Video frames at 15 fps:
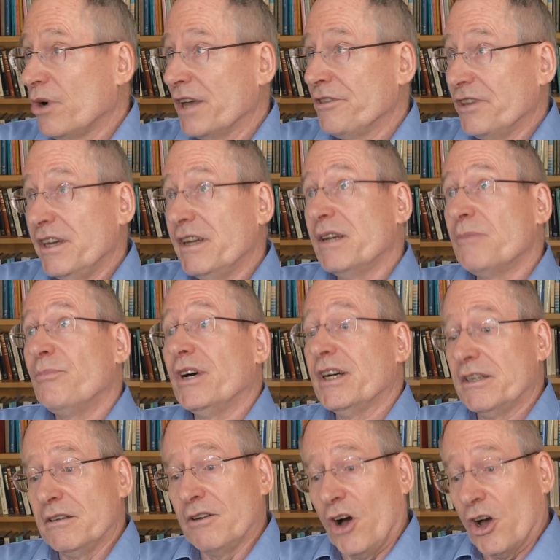I think,
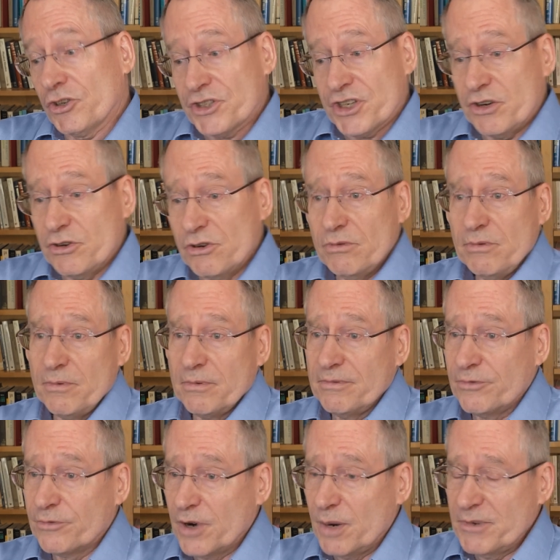but also
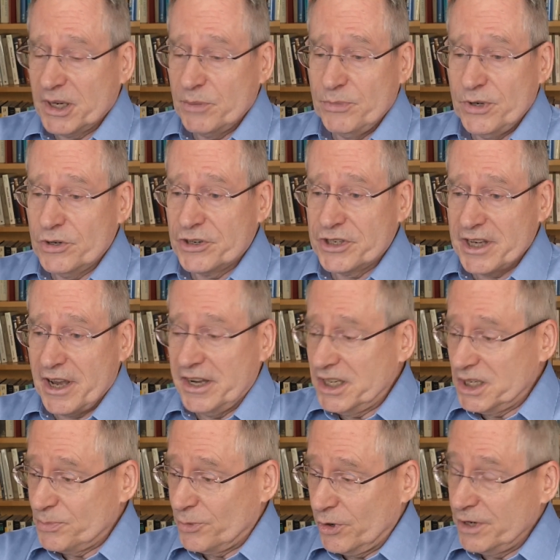from a computer
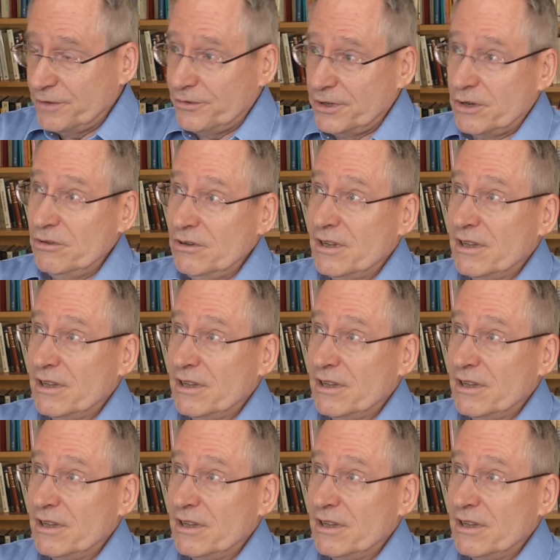science point of view.